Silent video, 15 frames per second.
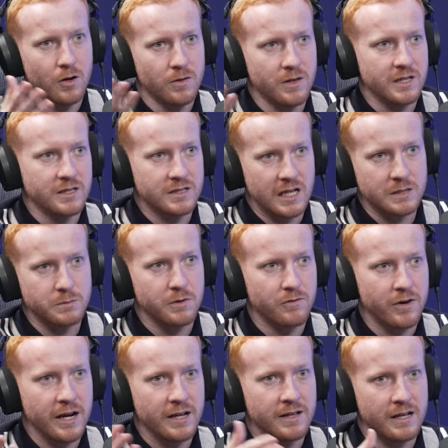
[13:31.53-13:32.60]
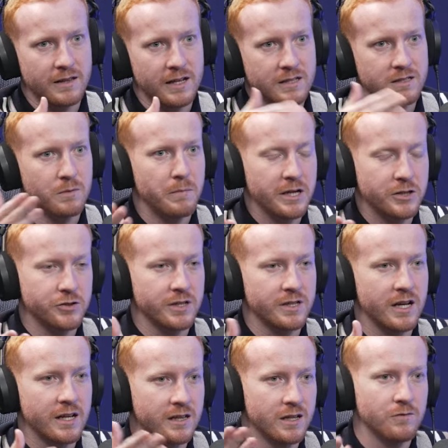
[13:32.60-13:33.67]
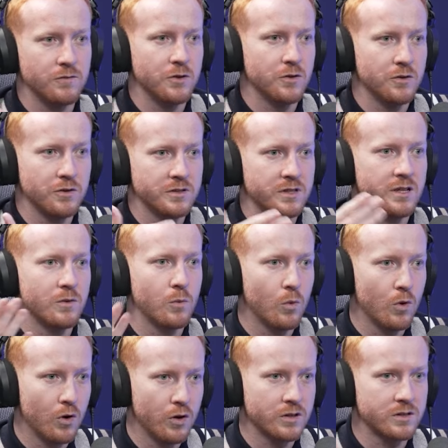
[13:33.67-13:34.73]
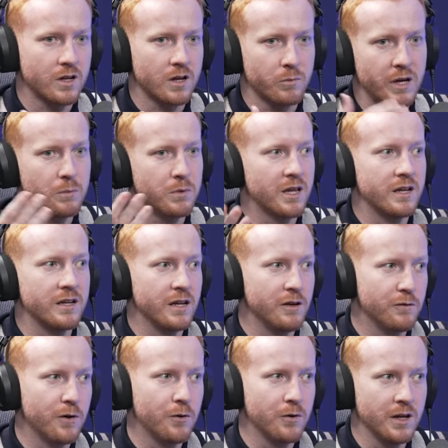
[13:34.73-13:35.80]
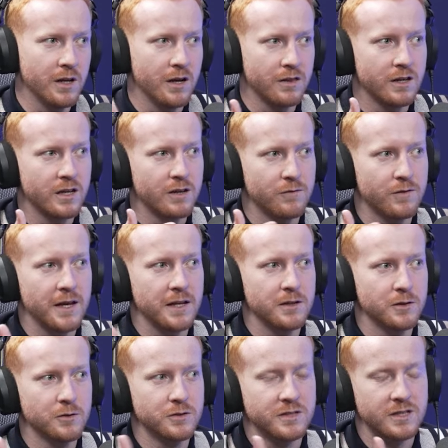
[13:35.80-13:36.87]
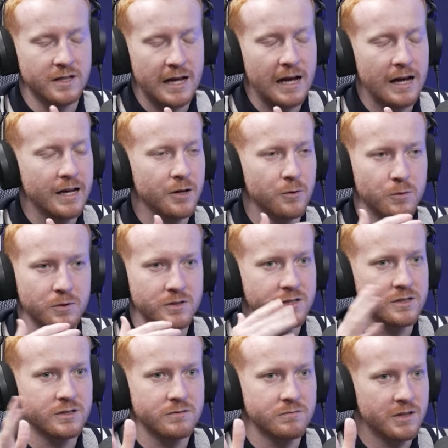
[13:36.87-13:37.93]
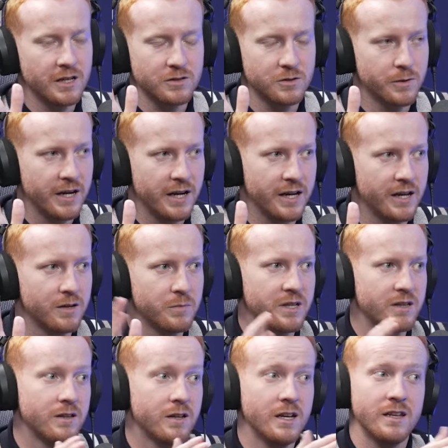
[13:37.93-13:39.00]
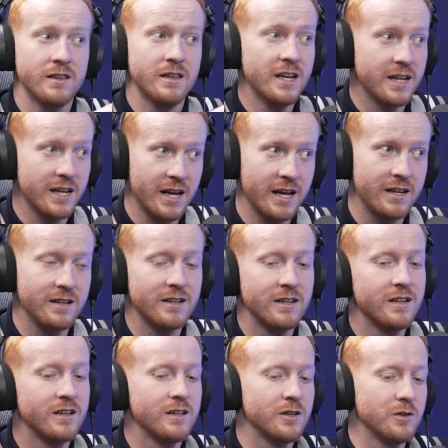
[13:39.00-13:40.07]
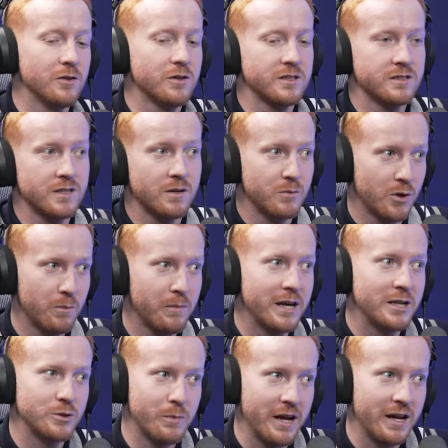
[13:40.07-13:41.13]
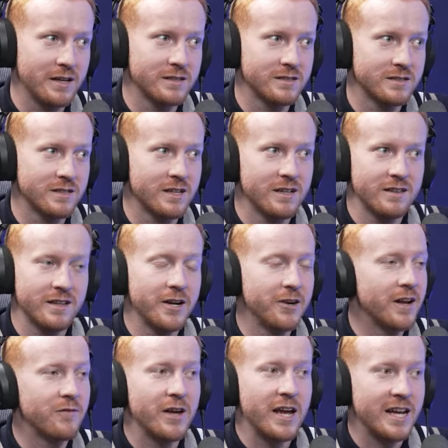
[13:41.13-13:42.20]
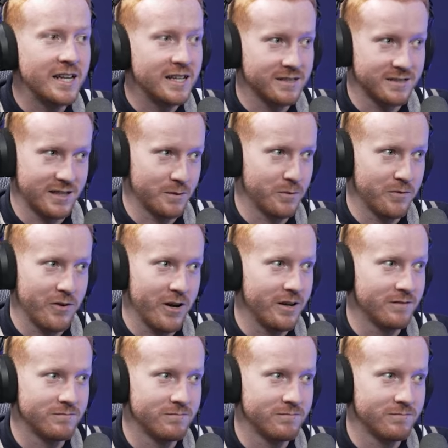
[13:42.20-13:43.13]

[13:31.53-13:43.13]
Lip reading: on the assessment rate, that's a metric that they've used and it works. Like people aren't defaulting. I think if they loosen that, it would just get too out of hand. But then again, you look at some non-major banks, they don't have any assessment rate.